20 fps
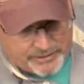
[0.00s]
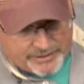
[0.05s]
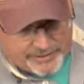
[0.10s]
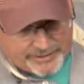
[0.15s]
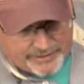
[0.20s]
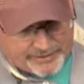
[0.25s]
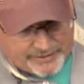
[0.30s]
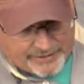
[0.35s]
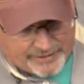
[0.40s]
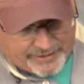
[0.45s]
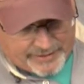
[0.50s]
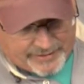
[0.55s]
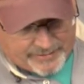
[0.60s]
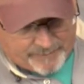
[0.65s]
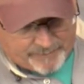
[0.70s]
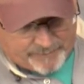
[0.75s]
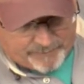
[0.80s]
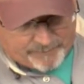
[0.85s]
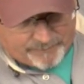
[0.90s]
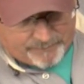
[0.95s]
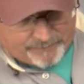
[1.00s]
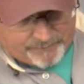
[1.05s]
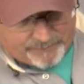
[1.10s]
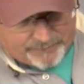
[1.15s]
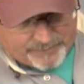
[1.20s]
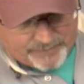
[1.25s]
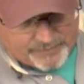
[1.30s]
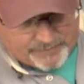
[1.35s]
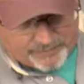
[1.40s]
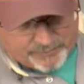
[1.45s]
like that
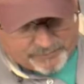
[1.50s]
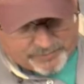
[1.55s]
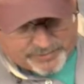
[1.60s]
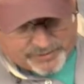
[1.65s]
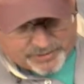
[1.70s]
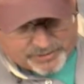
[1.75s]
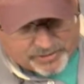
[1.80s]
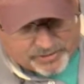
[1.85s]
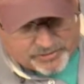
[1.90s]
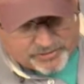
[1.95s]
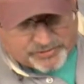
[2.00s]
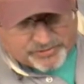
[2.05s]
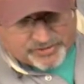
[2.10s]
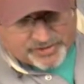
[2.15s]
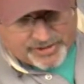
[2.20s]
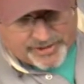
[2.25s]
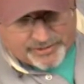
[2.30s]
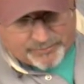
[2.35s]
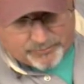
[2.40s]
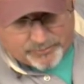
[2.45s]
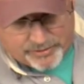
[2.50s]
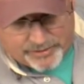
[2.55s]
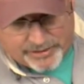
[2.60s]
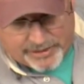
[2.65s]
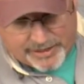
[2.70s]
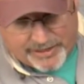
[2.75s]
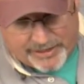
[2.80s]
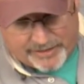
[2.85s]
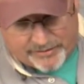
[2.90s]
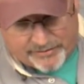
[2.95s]
with the sign
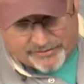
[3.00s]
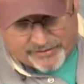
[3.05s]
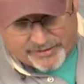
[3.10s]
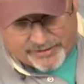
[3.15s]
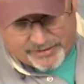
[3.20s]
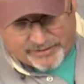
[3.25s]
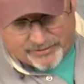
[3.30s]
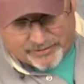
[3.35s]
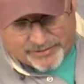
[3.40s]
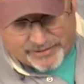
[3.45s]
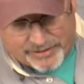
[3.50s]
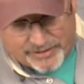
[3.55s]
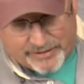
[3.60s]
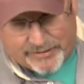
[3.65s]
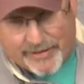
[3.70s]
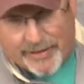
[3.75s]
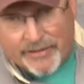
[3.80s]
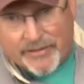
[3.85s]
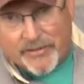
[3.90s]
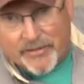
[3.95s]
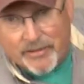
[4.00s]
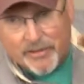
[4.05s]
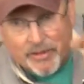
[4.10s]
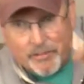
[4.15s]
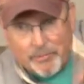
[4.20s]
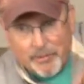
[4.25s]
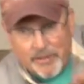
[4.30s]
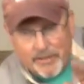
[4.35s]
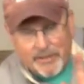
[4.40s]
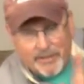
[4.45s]
with AC, okay, that's going
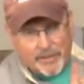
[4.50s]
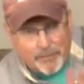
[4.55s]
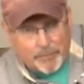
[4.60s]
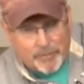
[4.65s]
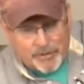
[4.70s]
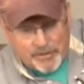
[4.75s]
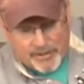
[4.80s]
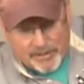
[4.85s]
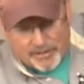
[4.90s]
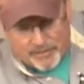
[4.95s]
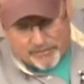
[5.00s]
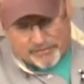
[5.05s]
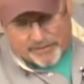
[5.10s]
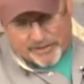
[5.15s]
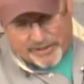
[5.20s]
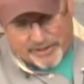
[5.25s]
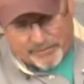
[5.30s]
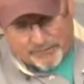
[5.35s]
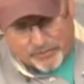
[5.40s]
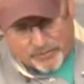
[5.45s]
to be the up and down kind of